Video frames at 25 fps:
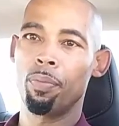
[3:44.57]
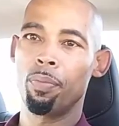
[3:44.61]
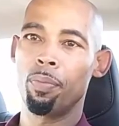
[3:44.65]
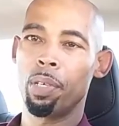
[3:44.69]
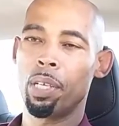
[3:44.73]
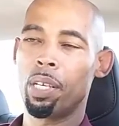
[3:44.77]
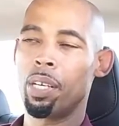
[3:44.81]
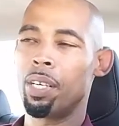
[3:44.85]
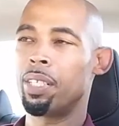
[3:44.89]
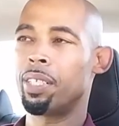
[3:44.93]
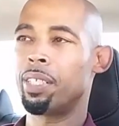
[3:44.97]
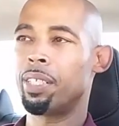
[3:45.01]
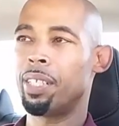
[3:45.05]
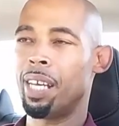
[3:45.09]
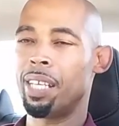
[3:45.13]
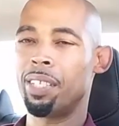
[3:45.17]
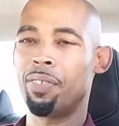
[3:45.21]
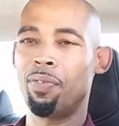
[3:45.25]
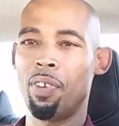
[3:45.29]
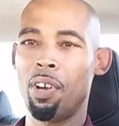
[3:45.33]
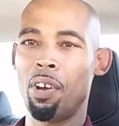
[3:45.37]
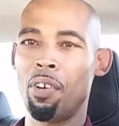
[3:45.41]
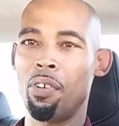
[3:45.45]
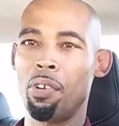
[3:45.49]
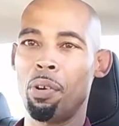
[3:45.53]
because that's
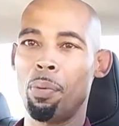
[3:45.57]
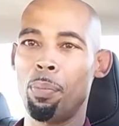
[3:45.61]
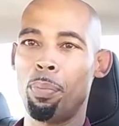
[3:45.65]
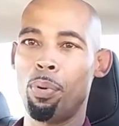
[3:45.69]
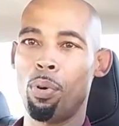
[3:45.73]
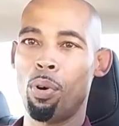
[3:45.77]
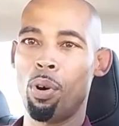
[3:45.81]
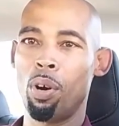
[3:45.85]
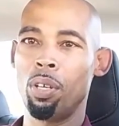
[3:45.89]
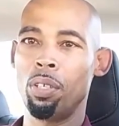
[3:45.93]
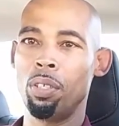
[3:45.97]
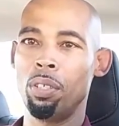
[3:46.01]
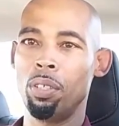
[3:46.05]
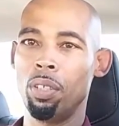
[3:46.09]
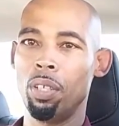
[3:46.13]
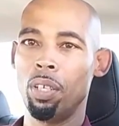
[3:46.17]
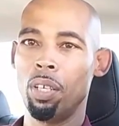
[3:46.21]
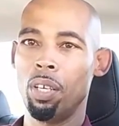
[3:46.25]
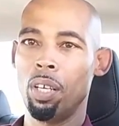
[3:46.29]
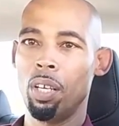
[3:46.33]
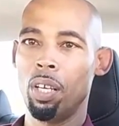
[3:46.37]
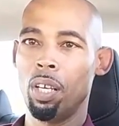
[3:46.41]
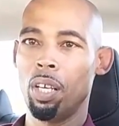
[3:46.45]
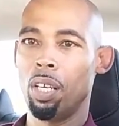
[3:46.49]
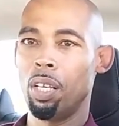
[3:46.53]
very important,
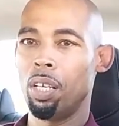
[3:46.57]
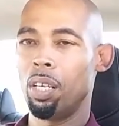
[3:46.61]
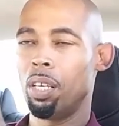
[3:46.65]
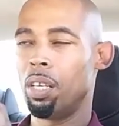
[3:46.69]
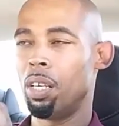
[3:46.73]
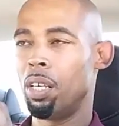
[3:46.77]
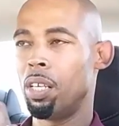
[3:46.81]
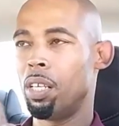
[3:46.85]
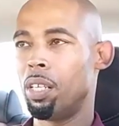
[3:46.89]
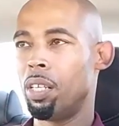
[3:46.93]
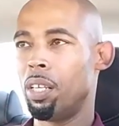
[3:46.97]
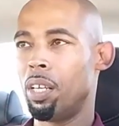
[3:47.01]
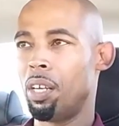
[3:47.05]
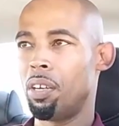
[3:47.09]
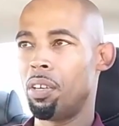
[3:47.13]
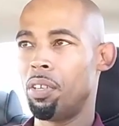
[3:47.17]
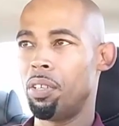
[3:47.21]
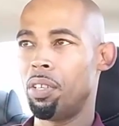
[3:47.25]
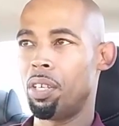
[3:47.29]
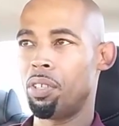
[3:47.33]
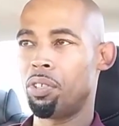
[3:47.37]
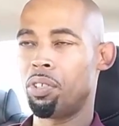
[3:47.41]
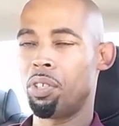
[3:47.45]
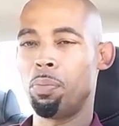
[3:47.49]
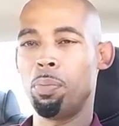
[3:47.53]
and
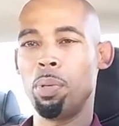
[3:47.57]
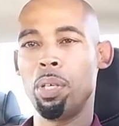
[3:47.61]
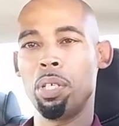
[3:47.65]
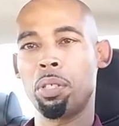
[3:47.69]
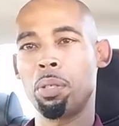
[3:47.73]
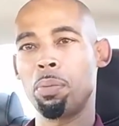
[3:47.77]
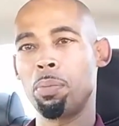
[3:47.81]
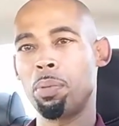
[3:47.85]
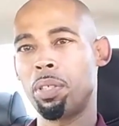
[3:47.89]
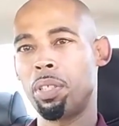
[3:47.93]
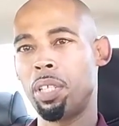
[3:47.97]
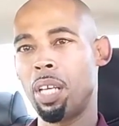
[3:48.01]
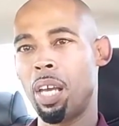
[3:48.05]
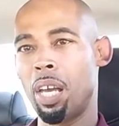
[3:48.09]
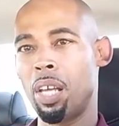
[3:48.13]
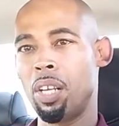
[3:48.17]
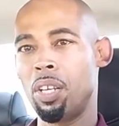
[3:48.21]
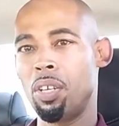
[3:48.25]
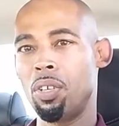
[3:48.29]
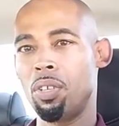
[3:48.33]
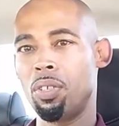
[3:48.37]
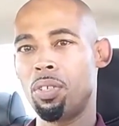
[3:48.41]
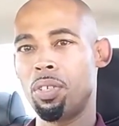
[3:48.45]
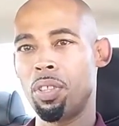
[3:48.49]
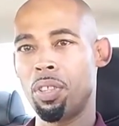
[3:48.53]
there should be some
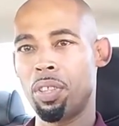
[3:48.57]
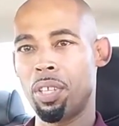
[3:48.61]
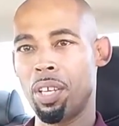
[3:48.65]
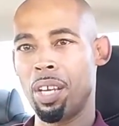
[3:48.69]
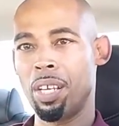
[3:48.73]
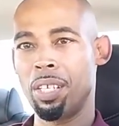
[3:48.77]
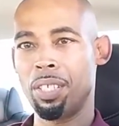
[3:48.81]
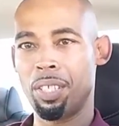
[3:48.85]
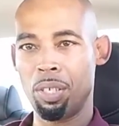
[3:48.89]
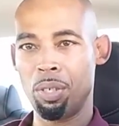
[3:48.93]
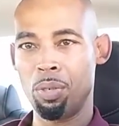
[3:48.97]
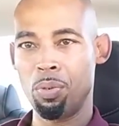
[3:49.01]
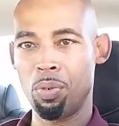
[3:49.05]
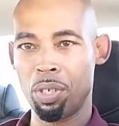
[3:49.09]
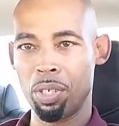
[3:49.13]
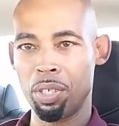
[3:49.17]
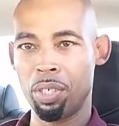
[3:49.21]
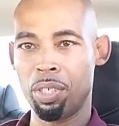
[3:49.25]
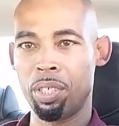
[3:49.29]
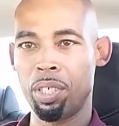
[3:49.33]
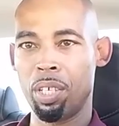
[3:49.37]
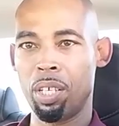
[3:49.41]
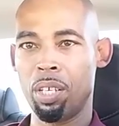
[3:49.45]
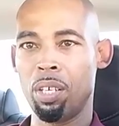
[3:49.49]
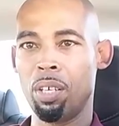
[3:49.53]
standards and things that you
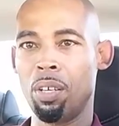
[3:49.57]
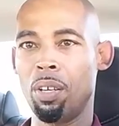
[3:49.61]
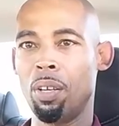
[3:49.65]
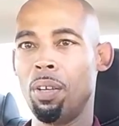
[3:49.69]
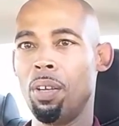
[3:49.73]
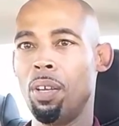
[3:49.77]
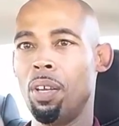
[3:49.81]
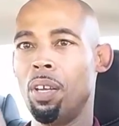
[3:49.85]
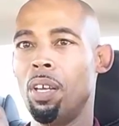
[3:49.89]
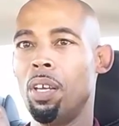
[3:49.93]
consider.